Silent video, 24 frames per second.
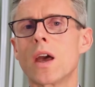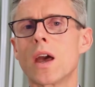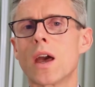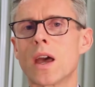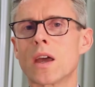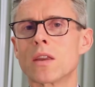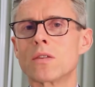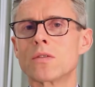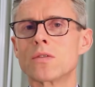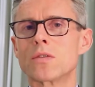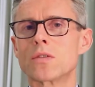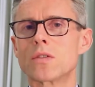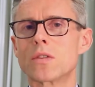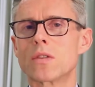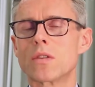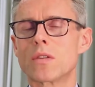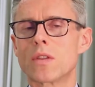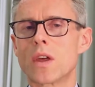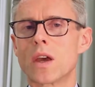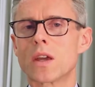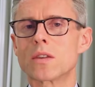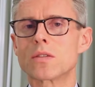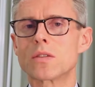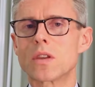and
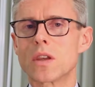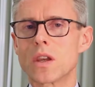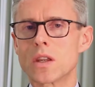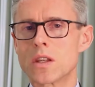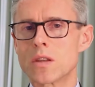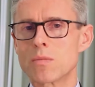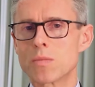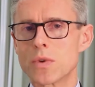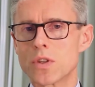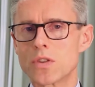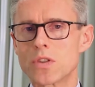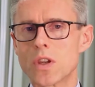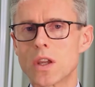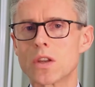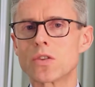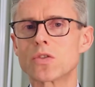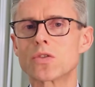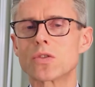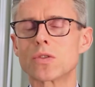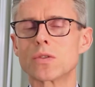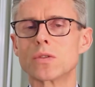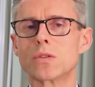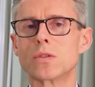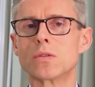that any
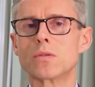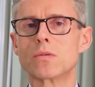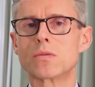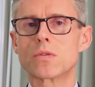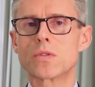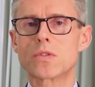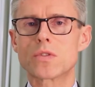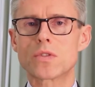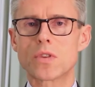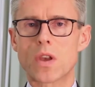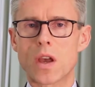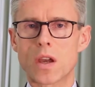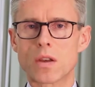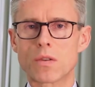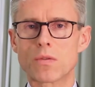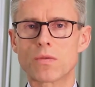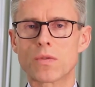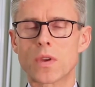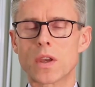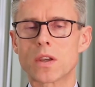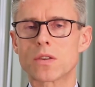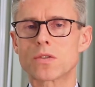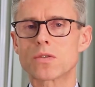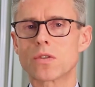potential side
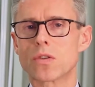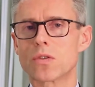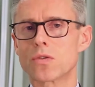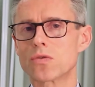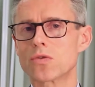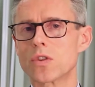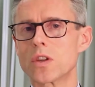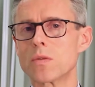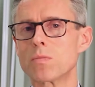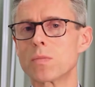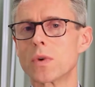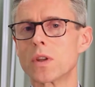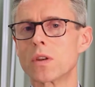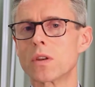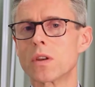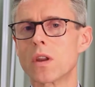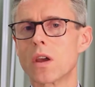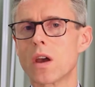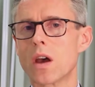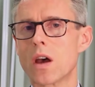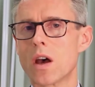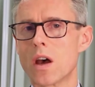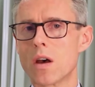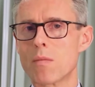effects on treatment
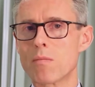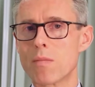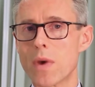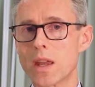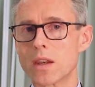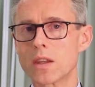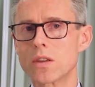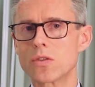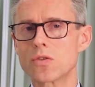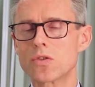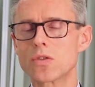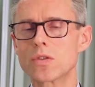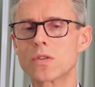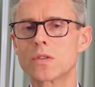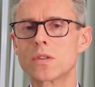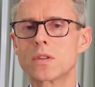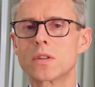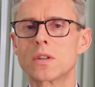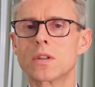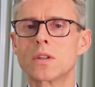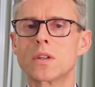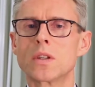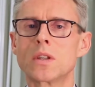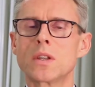are managed.
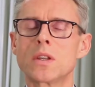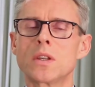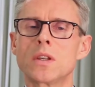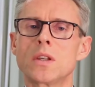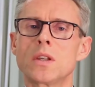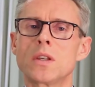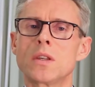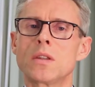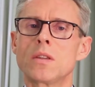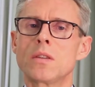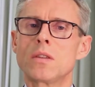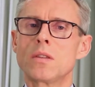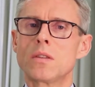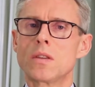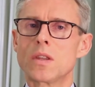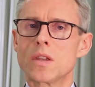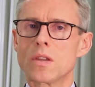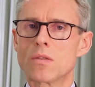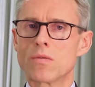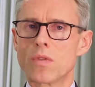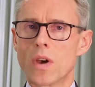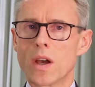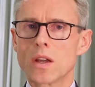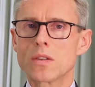
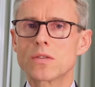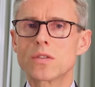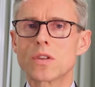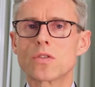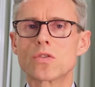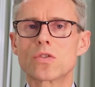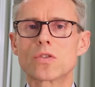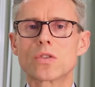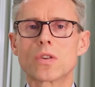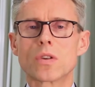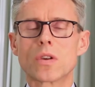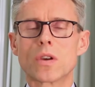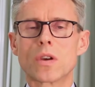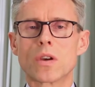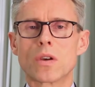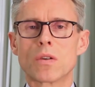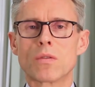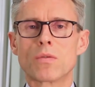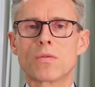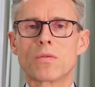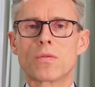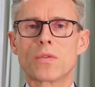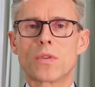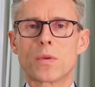The advantage
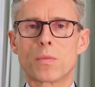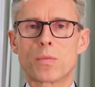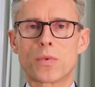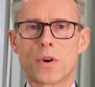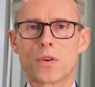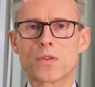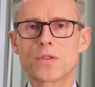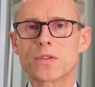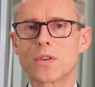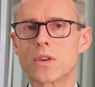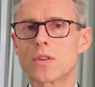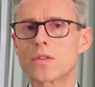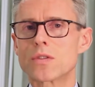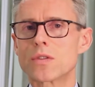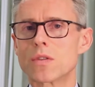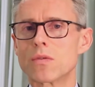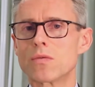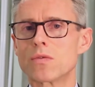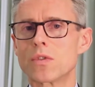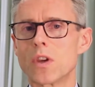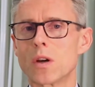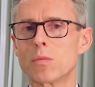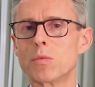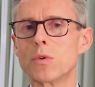of the process
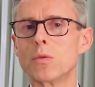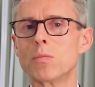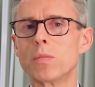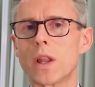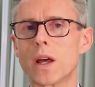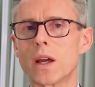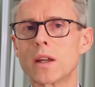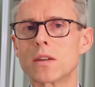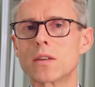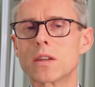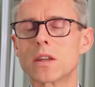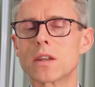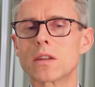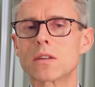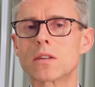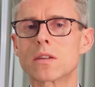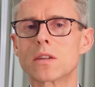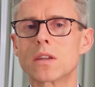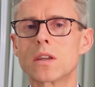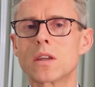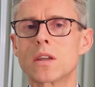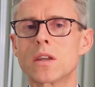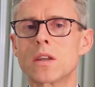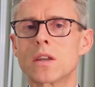of double blinding
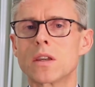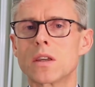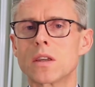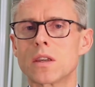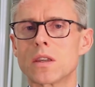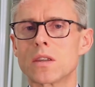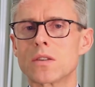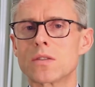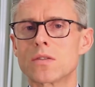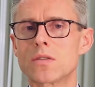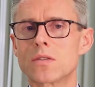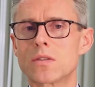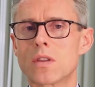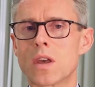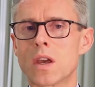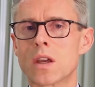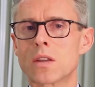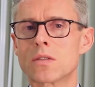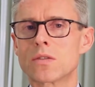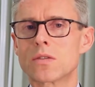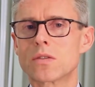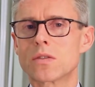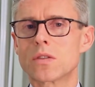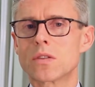is
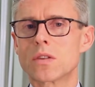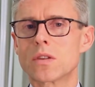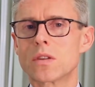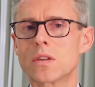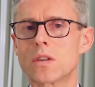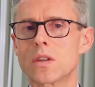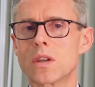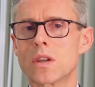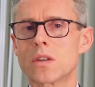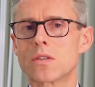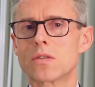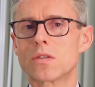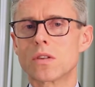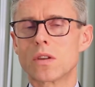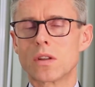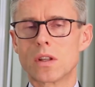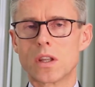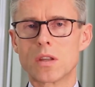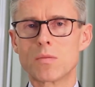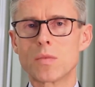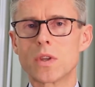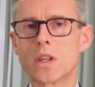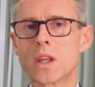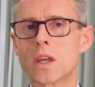that it
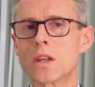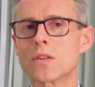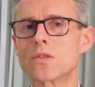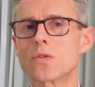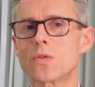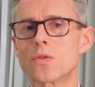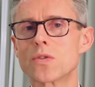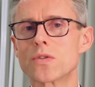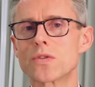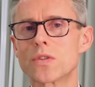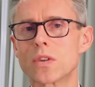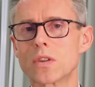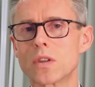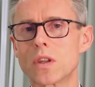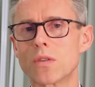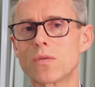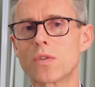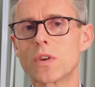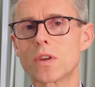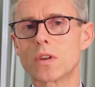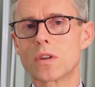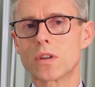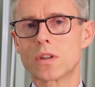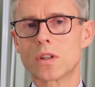eliminates or
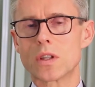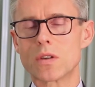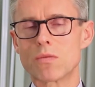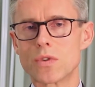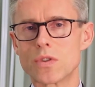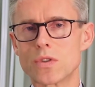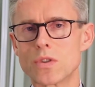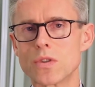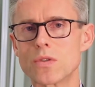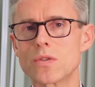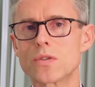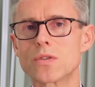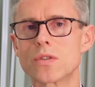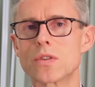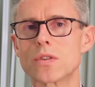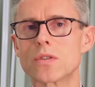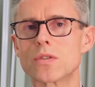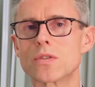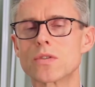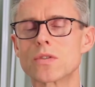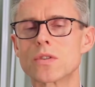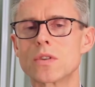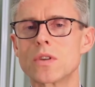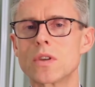significantly
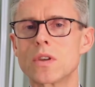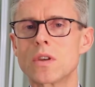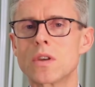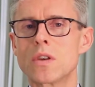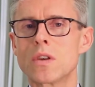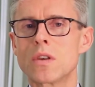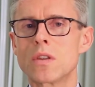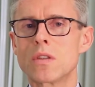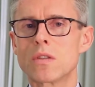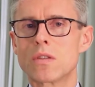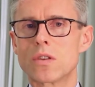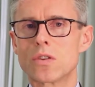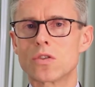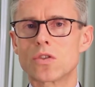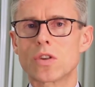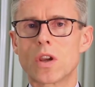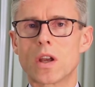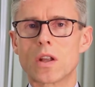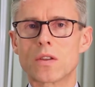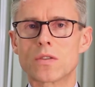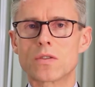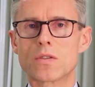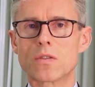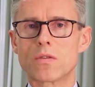reduces the
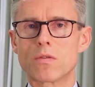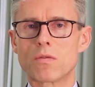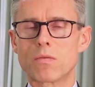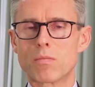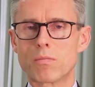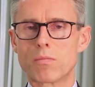chance of